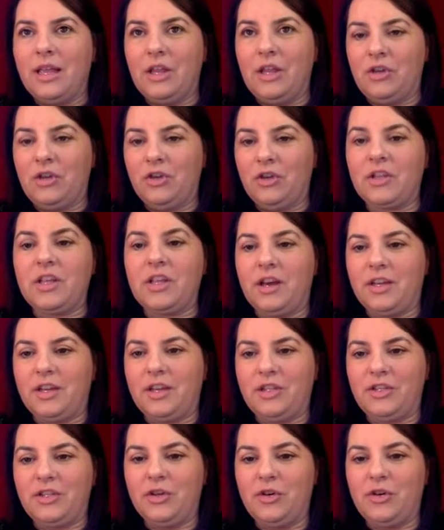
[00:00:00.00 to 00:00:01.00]
just got
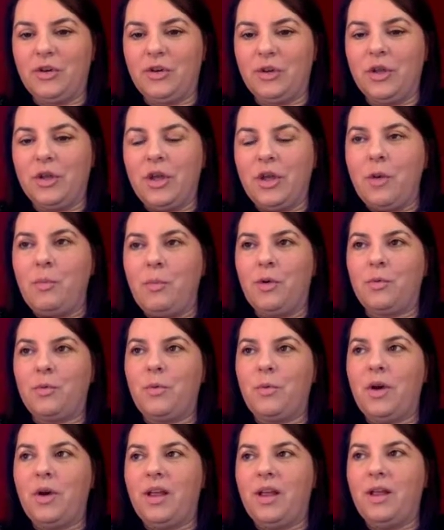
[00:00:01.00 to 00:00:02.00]
it done. But
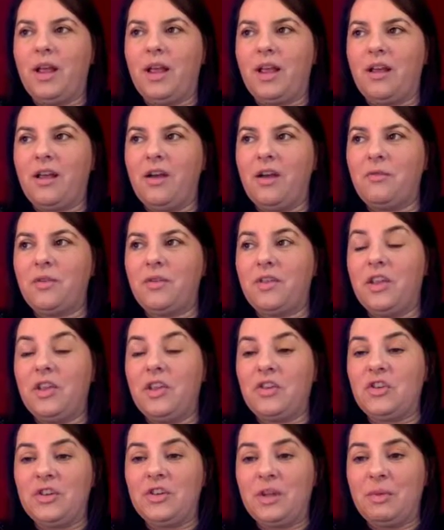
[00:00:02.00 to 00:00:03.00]
what a
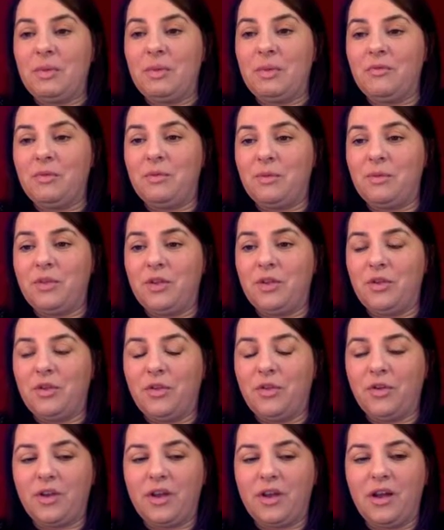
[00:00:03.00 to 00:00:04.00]
conversation I'm having with
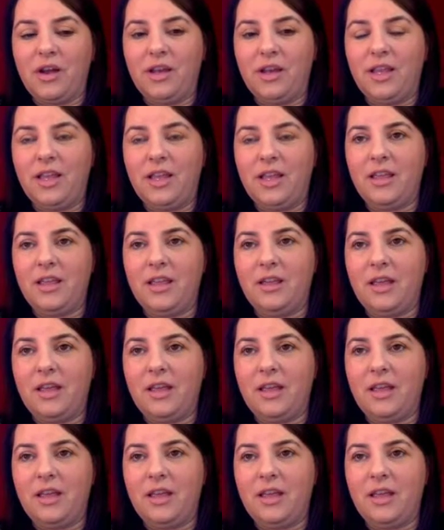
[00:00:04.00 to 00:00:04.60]
another colleague